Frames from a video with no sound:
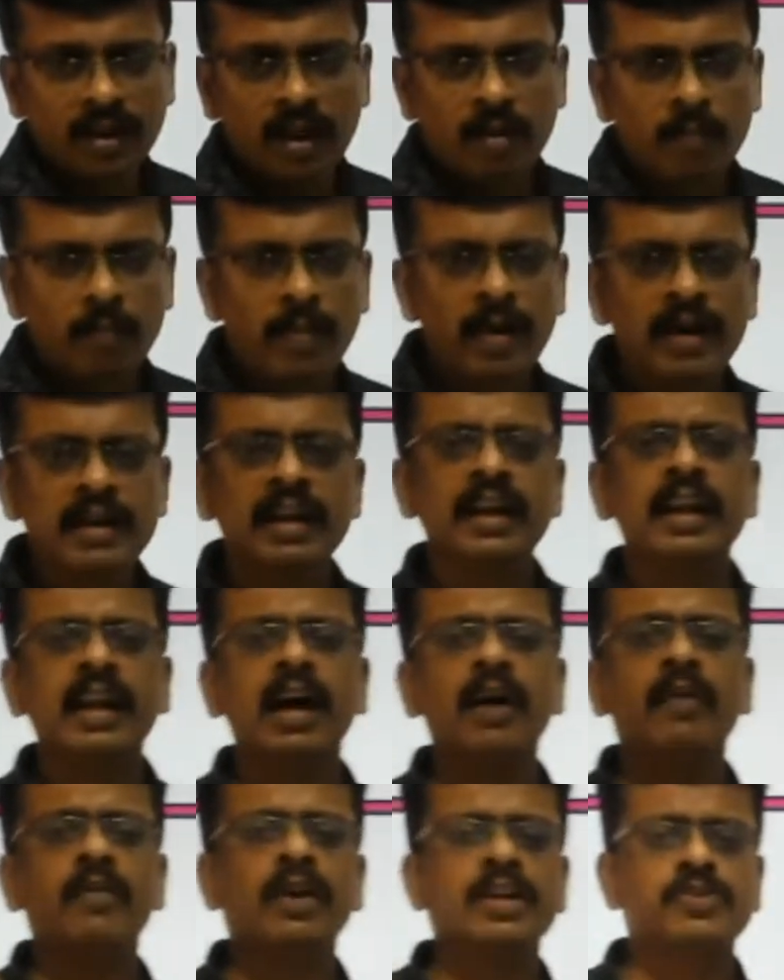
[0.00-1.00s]
But in
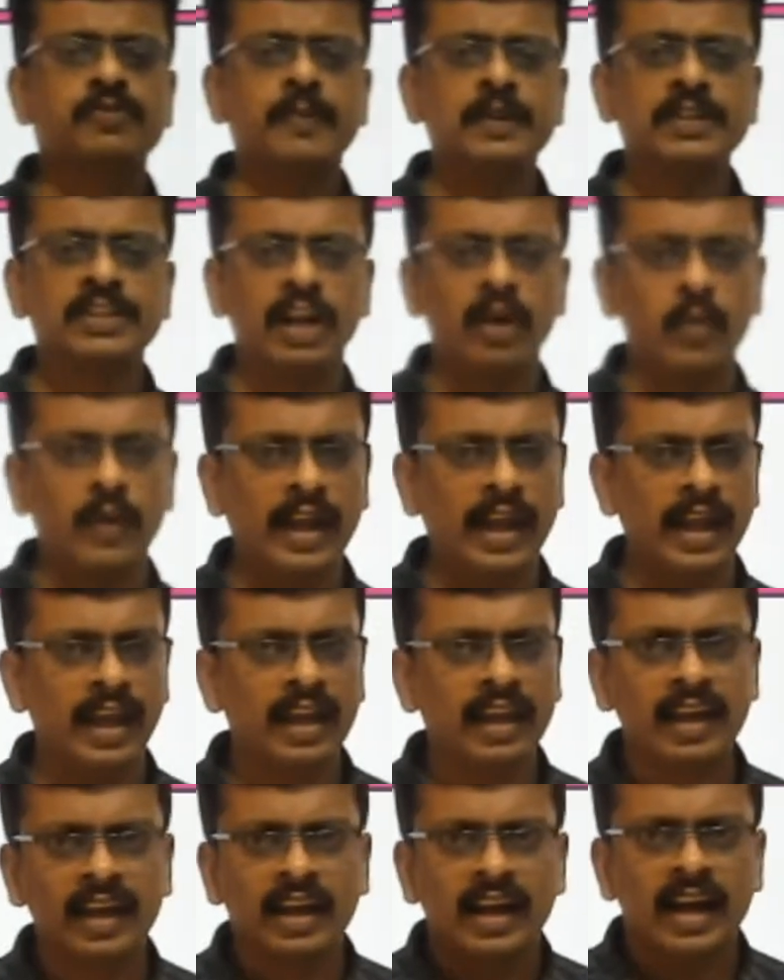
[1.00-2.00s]
our special
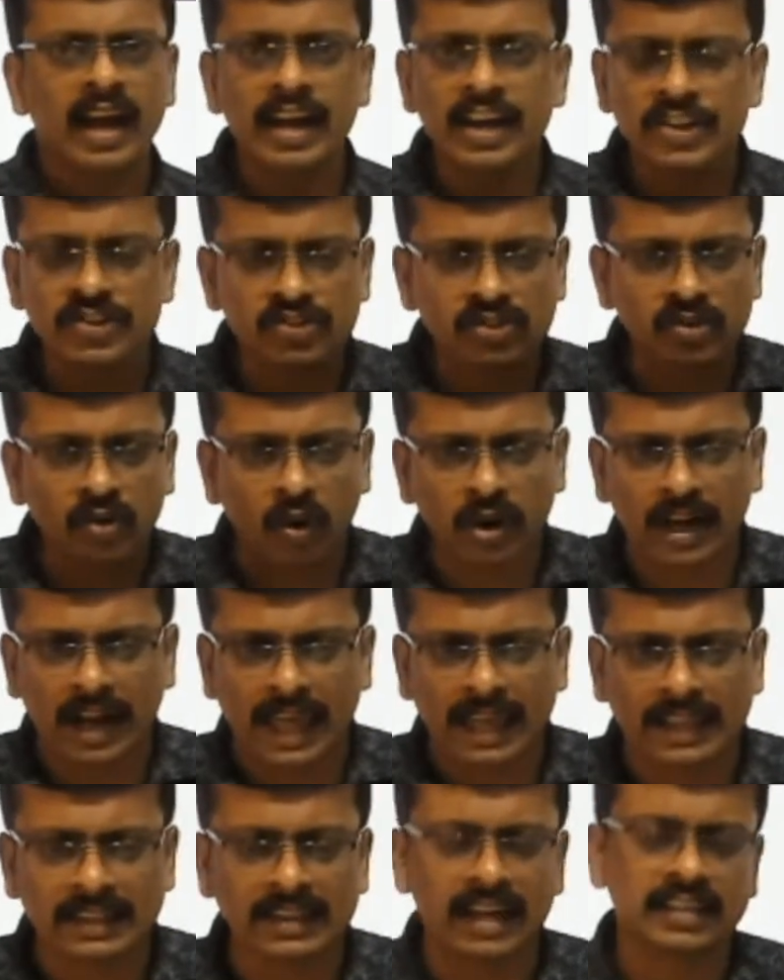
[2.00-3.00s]
way, it is not
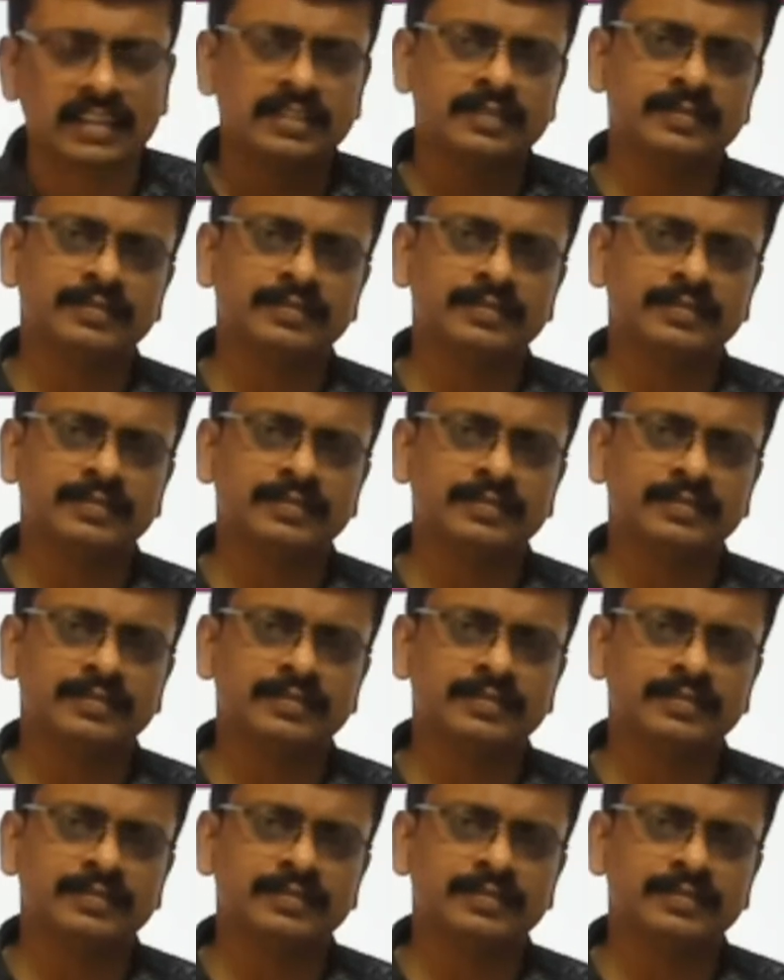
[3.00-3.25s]
like that.